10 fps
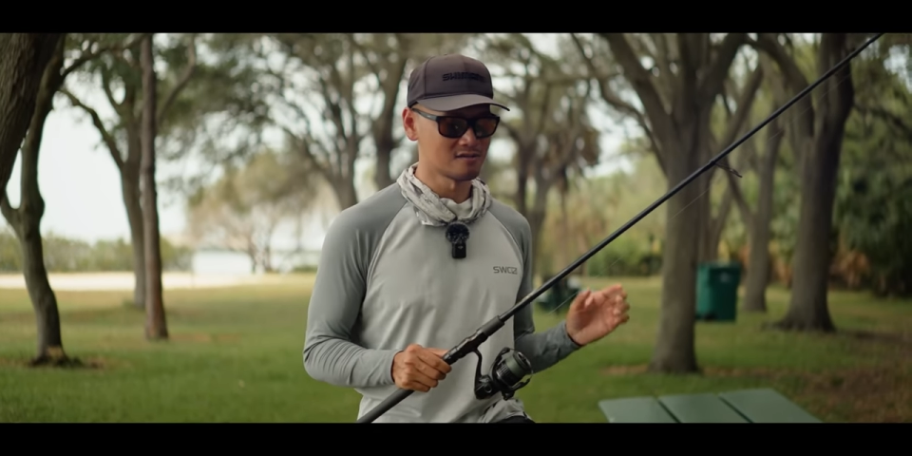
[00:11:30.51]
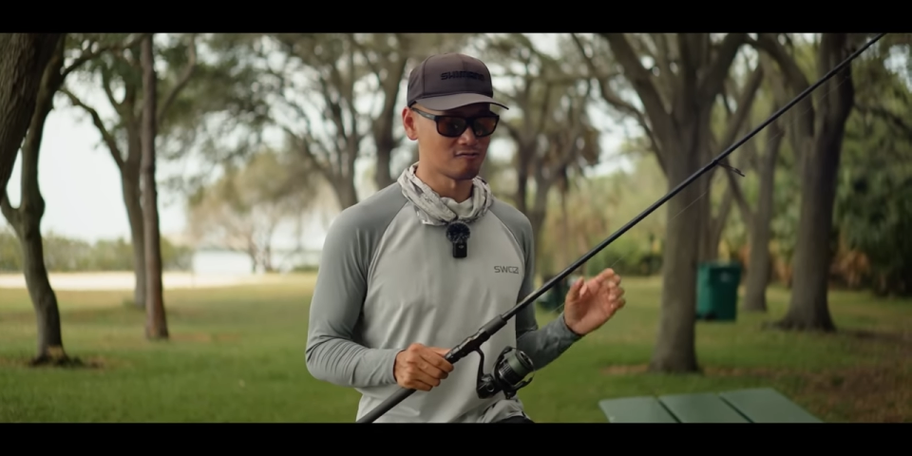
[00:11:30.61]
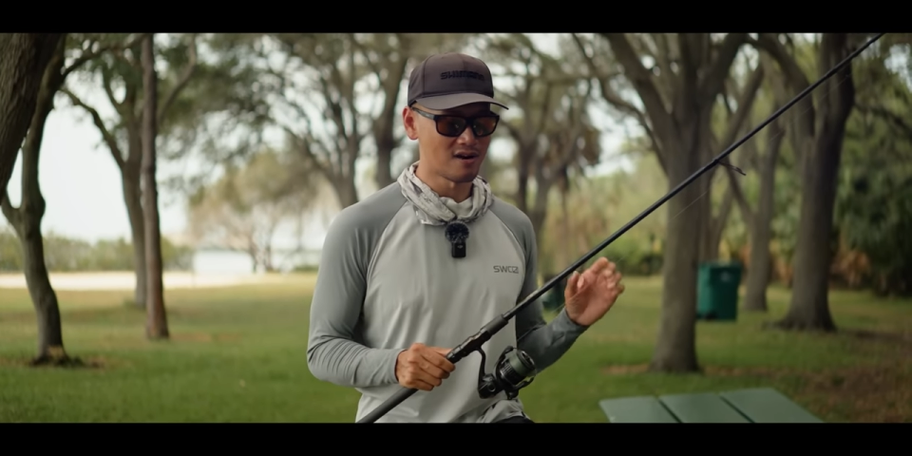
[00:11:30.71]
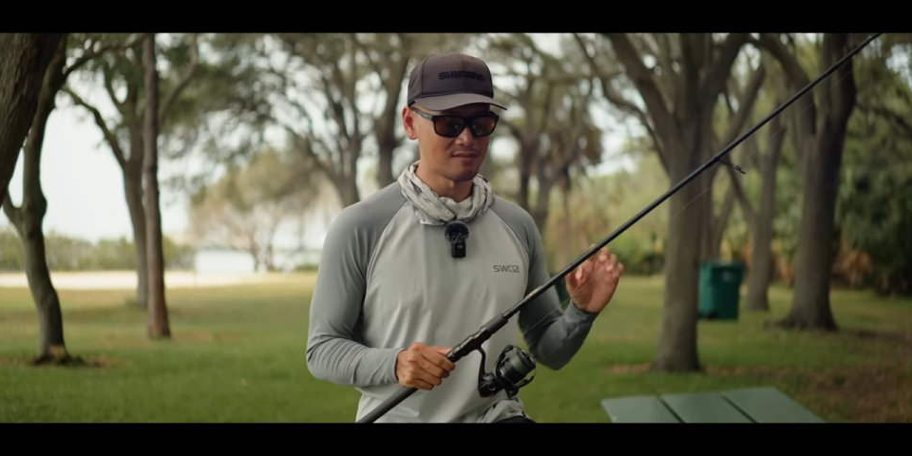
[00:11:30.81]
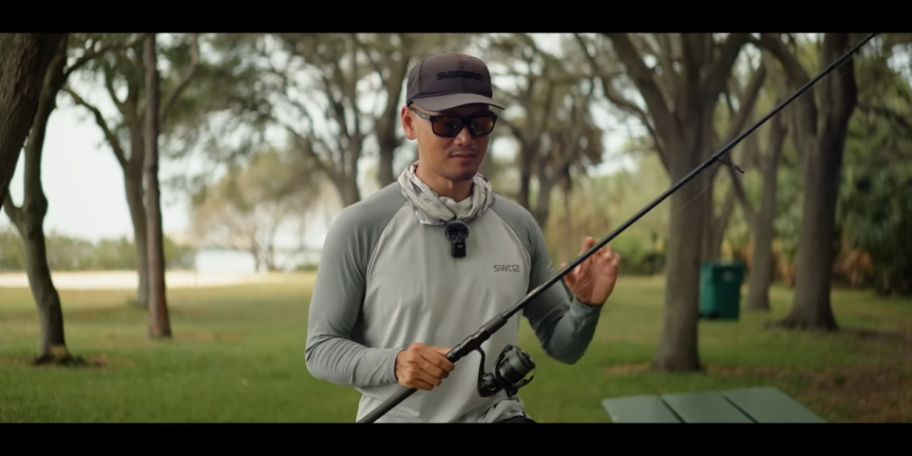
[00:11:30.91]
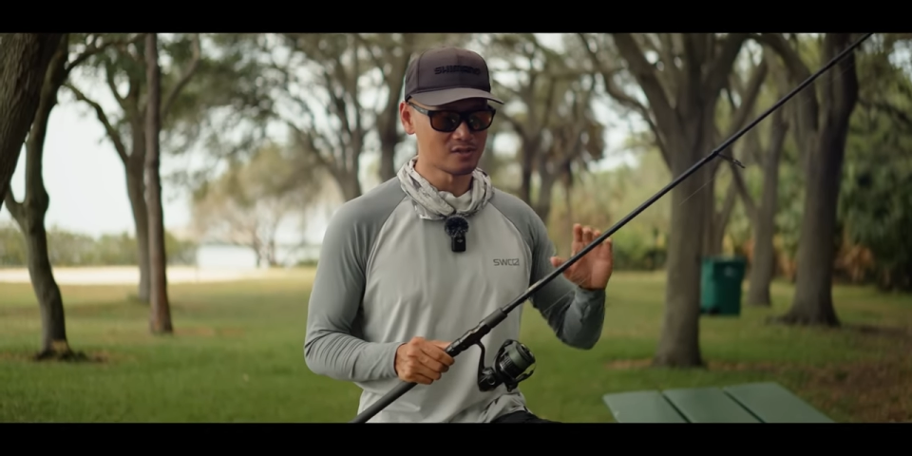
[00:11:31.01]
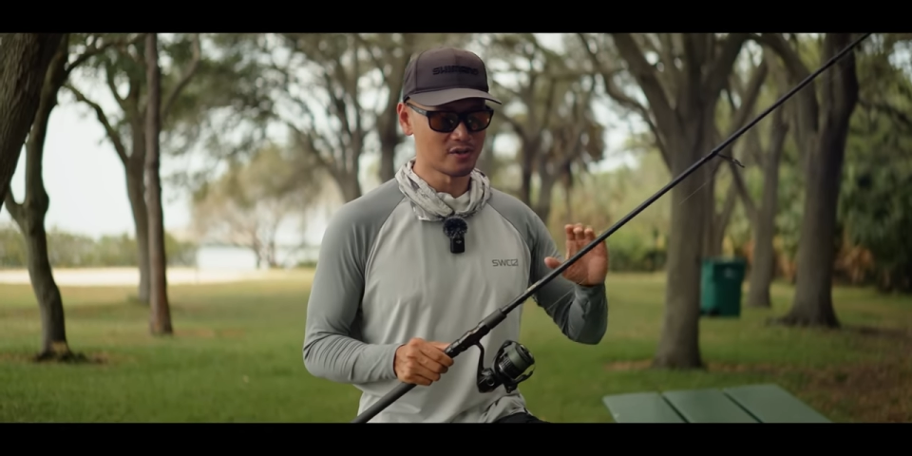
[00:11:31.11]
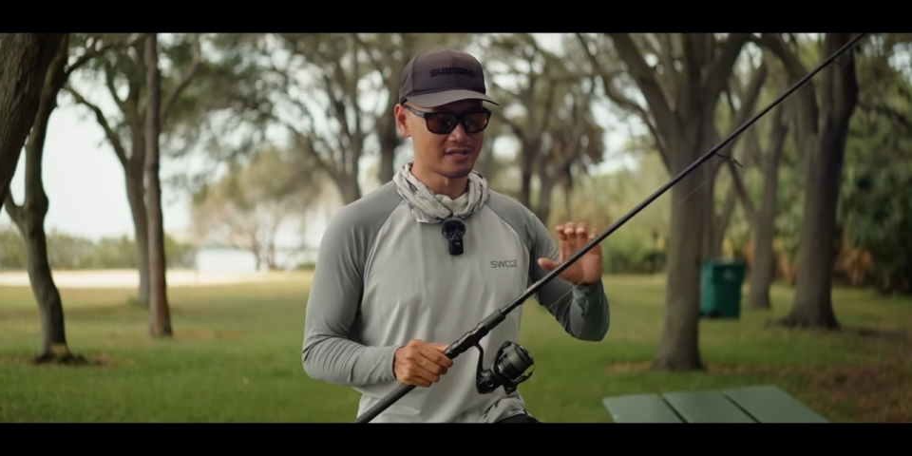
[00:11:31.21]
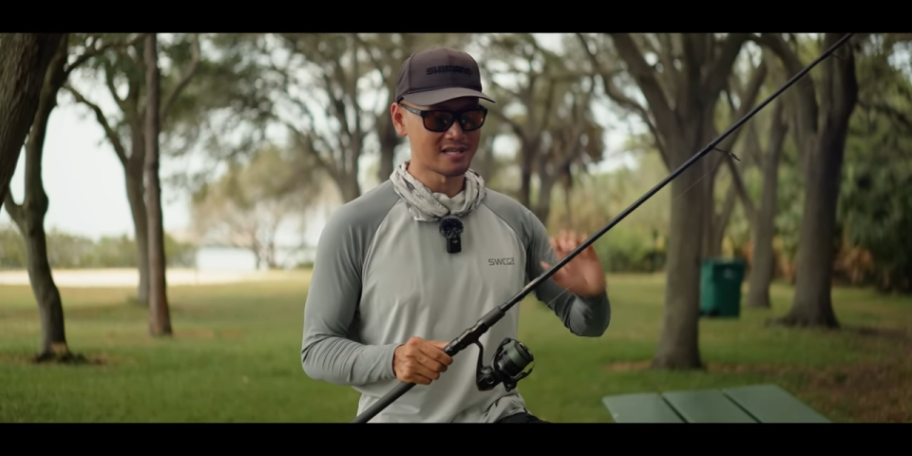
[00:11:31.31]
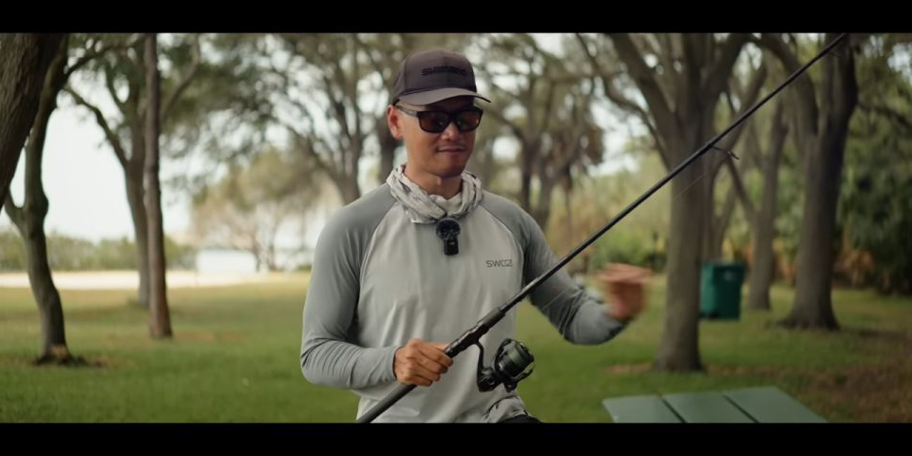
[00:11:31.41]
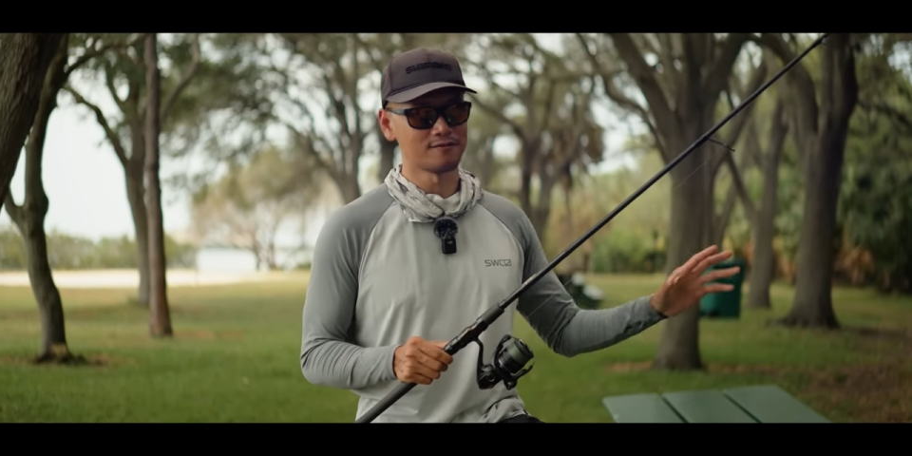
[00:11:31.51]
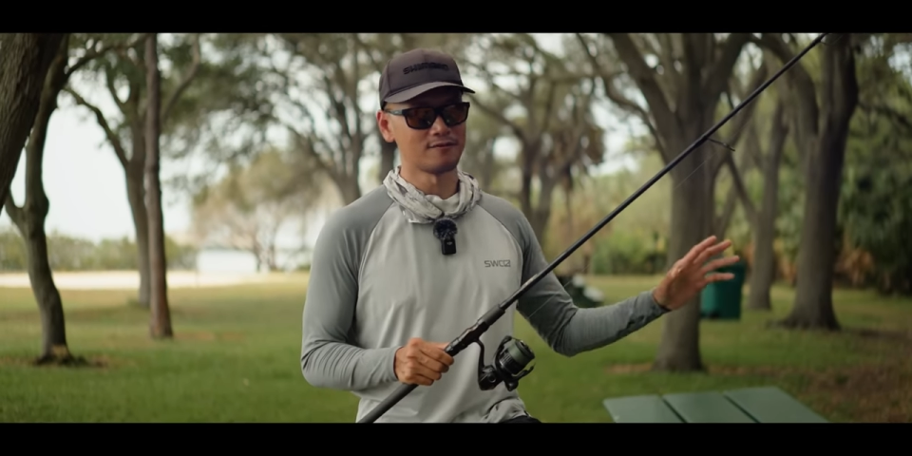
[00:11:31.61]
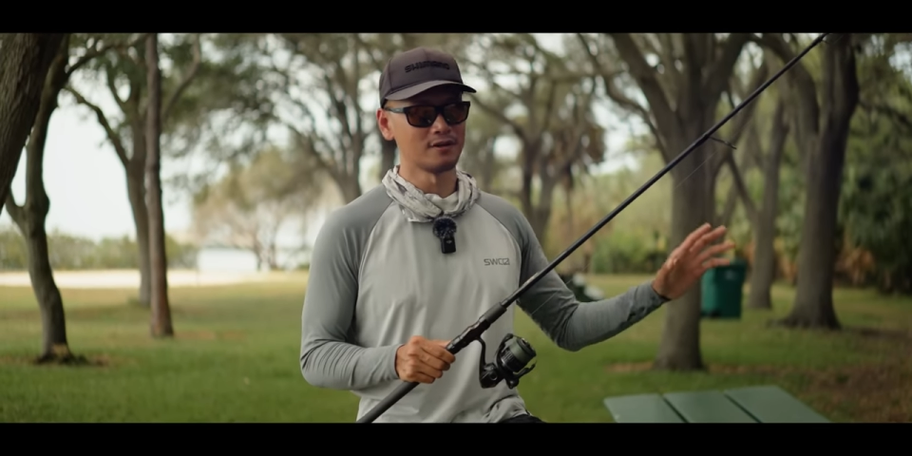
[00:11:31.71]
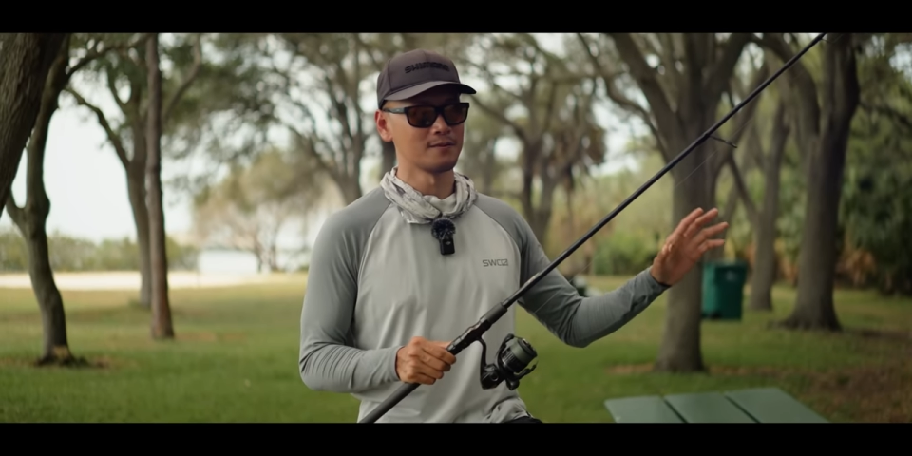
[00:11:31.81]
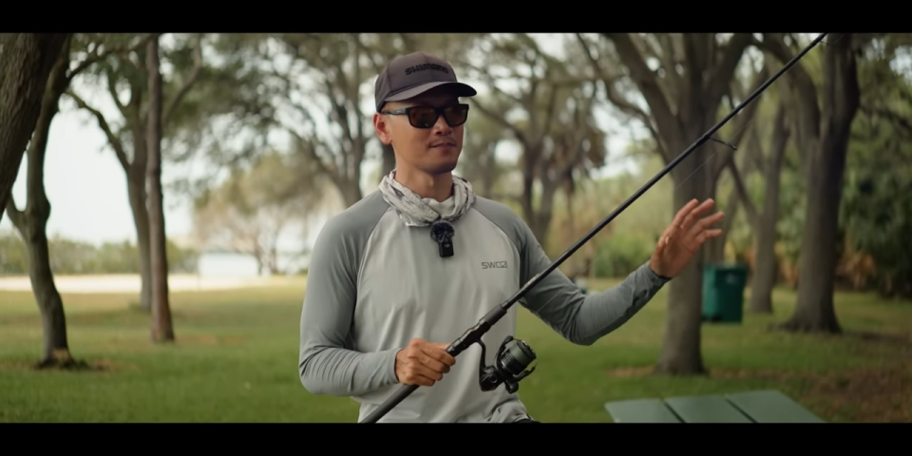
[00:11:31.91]
it's right in between 7
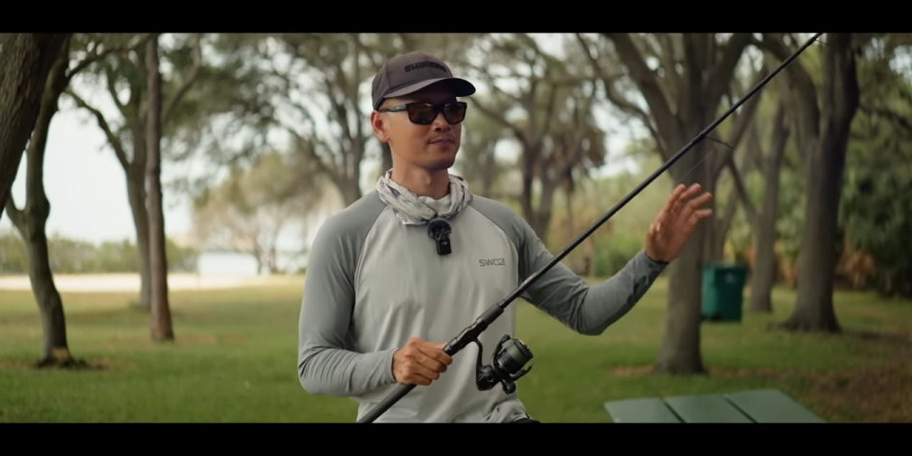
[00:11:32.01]
foot